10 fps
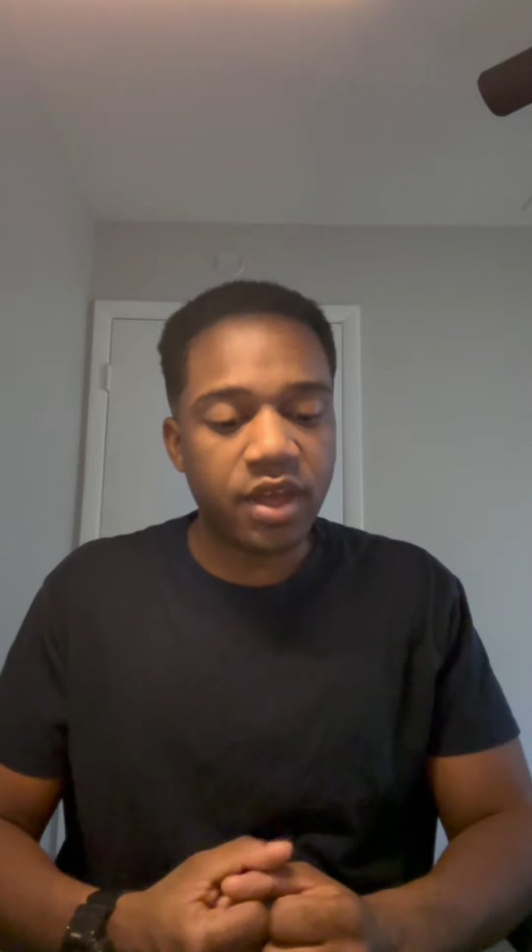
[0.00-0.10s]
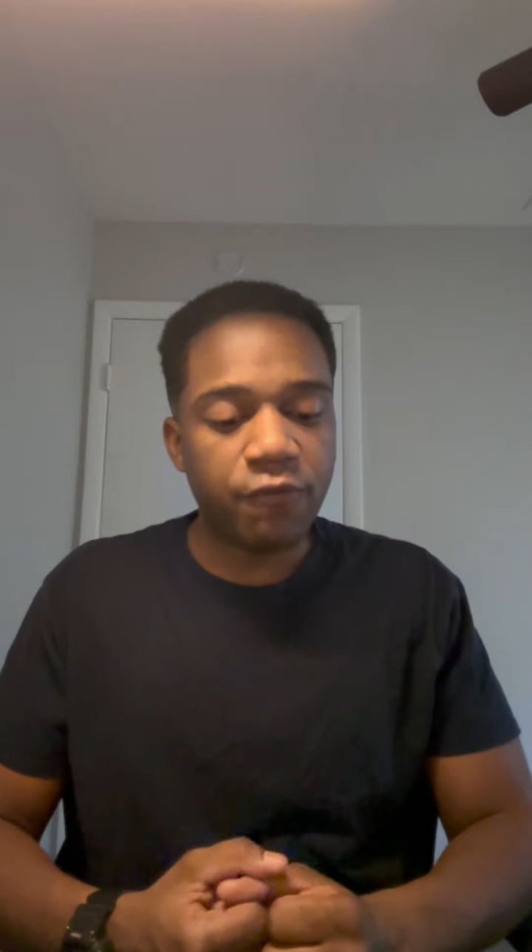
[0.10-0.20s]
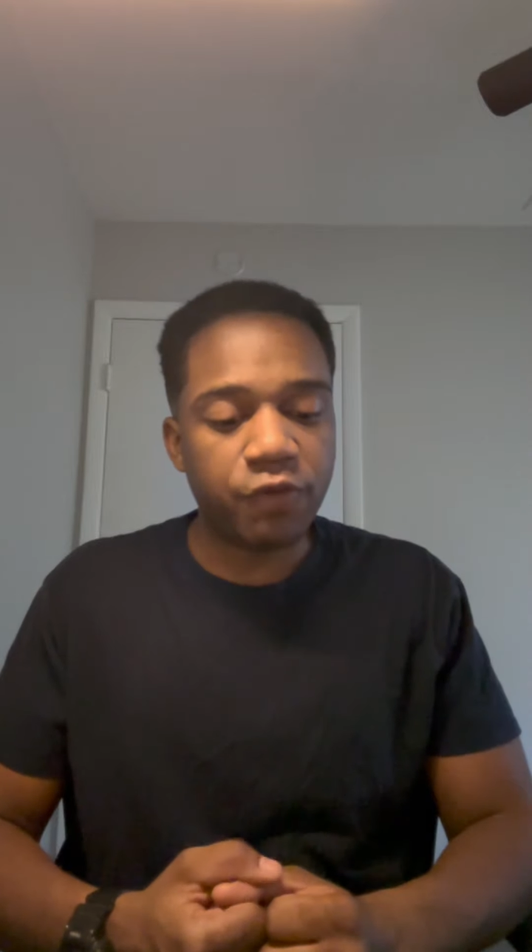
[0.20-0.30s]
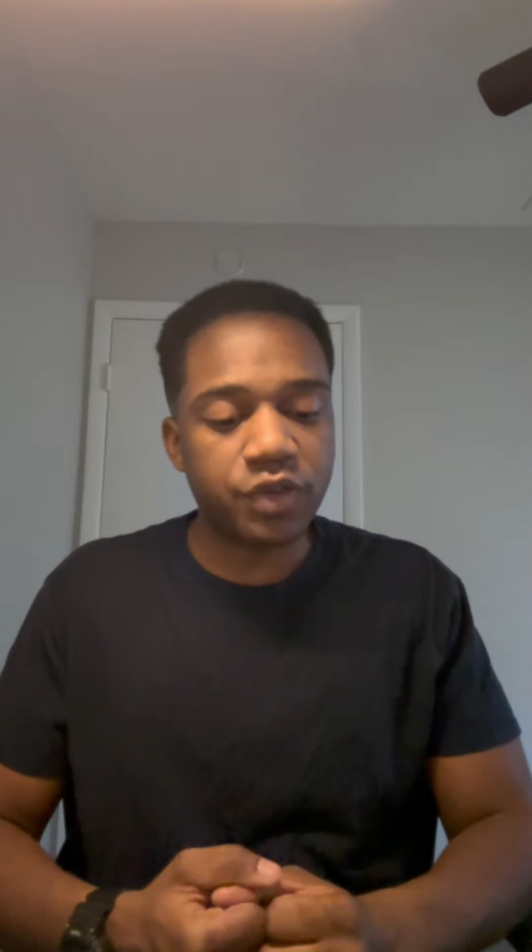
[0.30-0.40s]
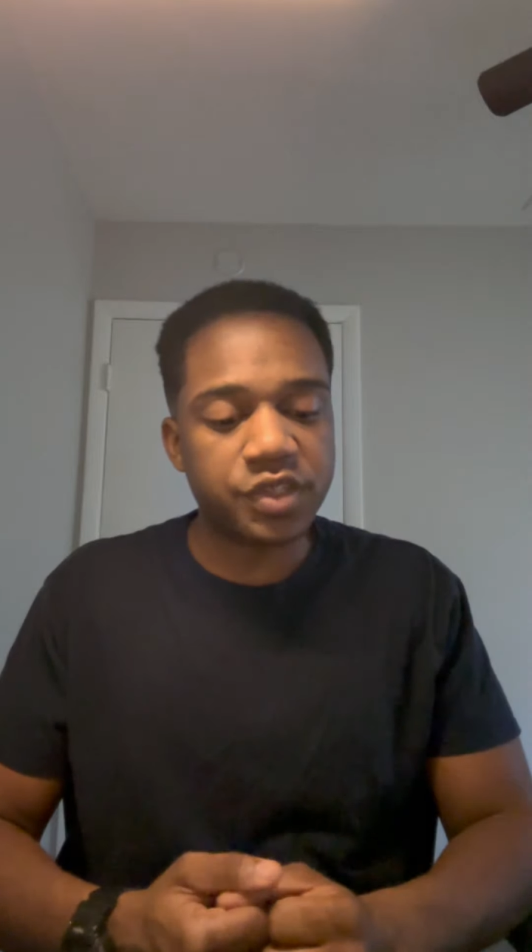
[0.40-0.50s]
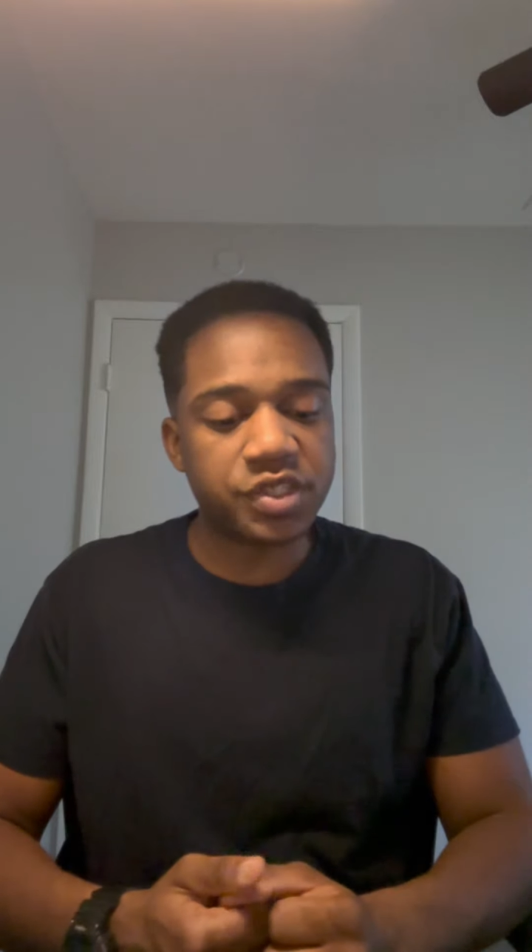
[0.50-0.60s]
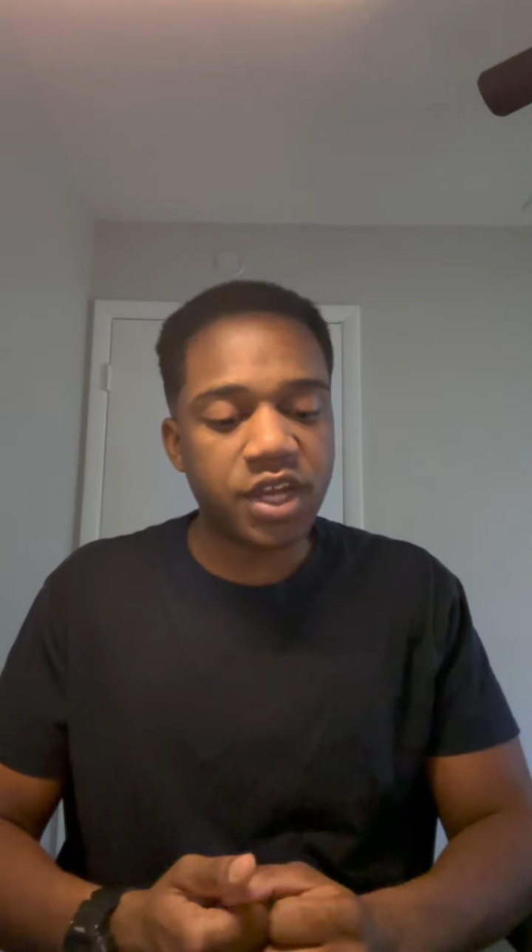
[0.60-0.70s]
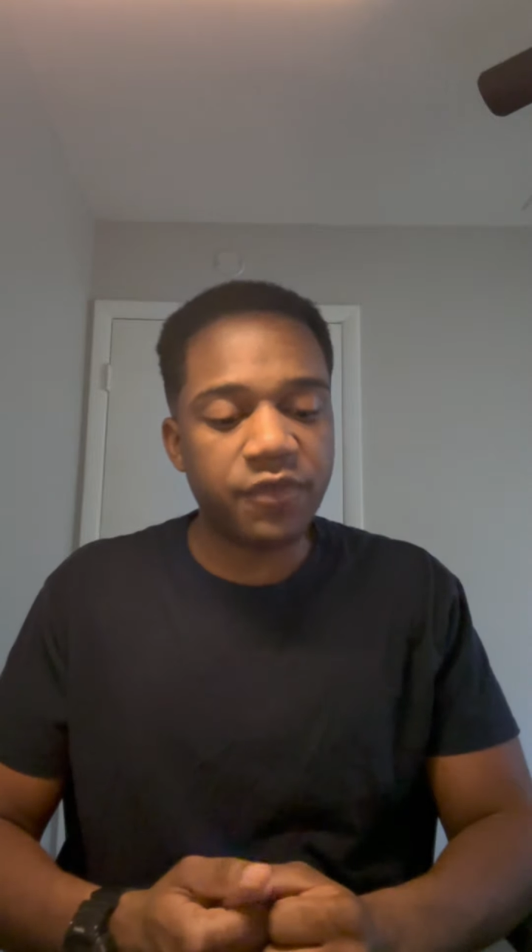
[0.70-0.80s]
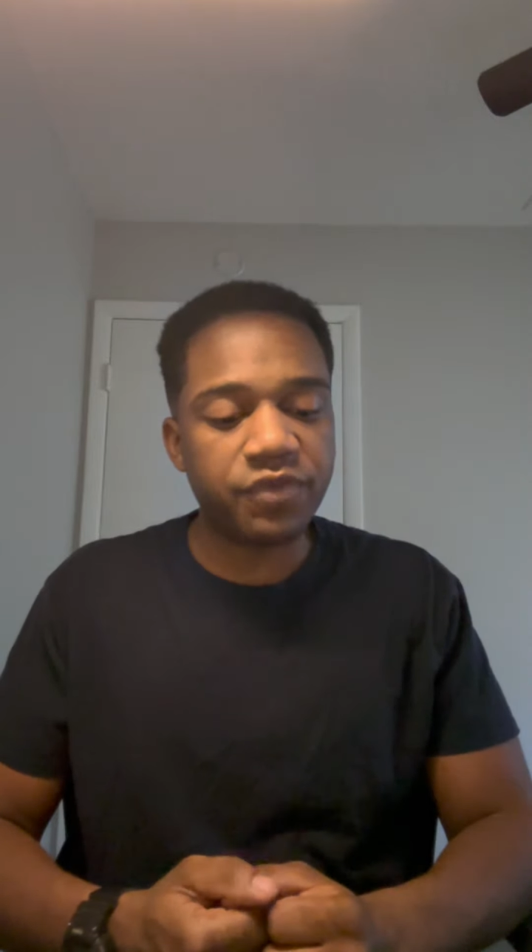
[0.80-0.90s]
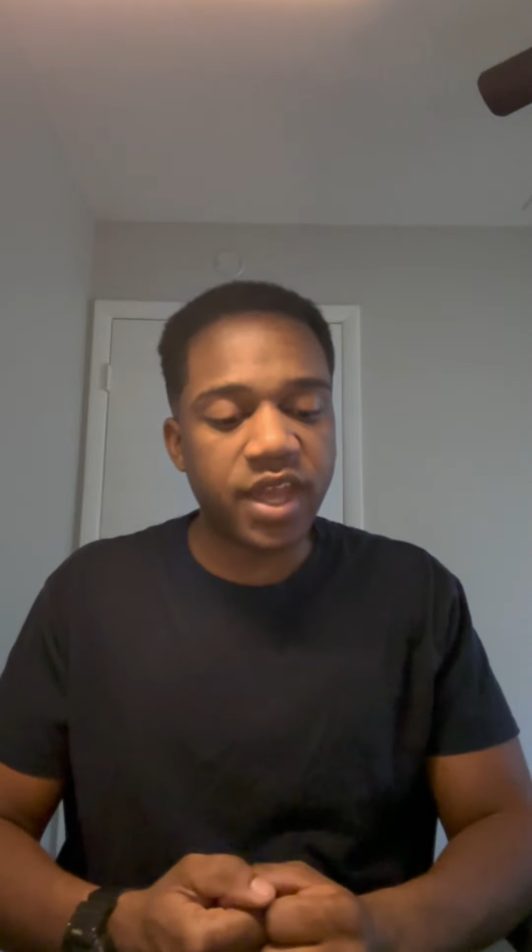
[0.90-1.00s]
For the
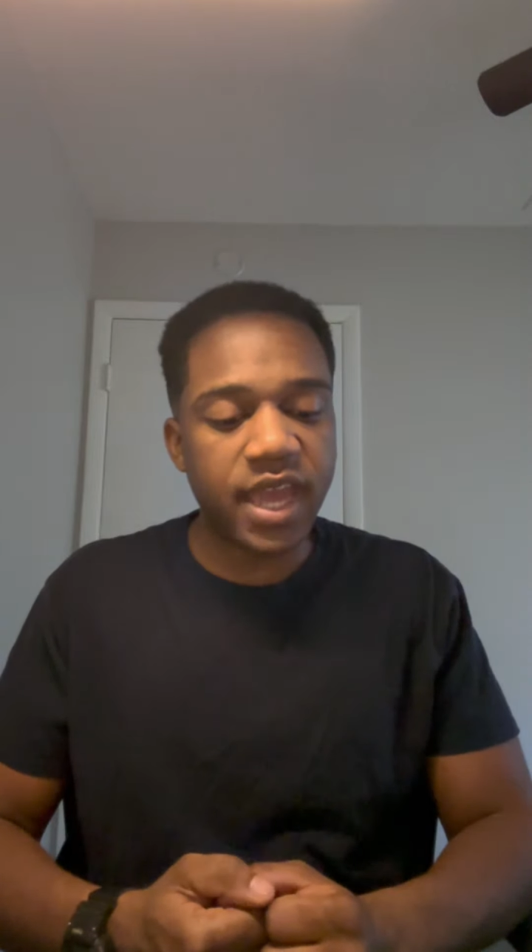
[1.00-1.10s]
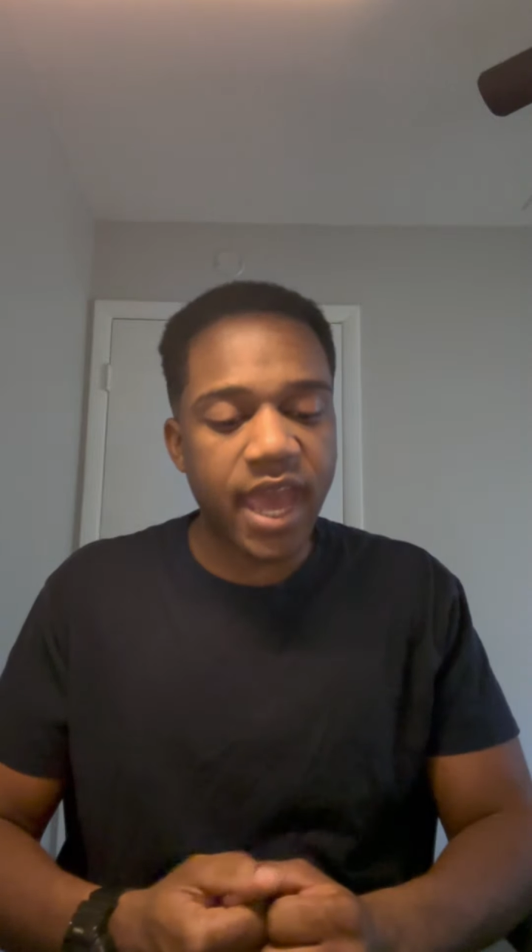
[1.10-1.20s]
stuff they